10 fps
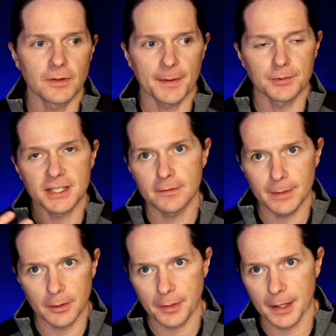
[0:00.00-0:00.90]
doing like perceived
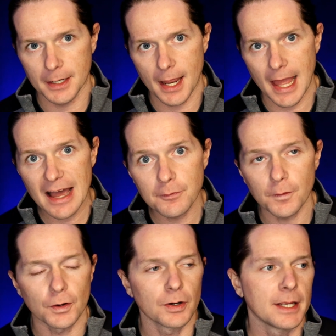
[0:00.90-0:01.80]
marathon
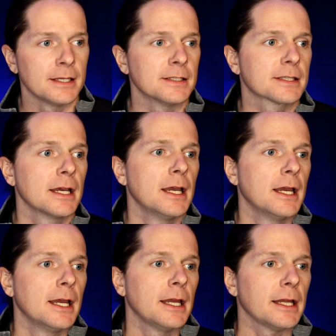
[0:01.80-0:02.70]
effort is
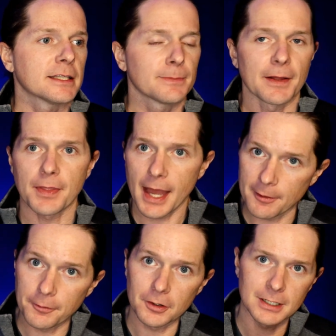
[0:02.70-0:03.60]
it's about the
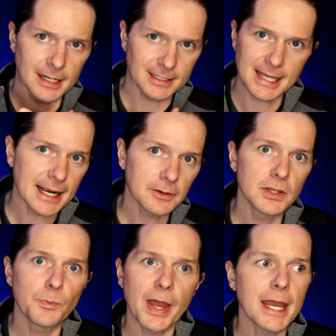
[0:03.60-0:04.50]
effort, not
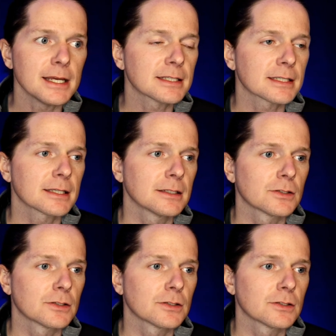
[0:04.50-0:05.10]
exactly the pace.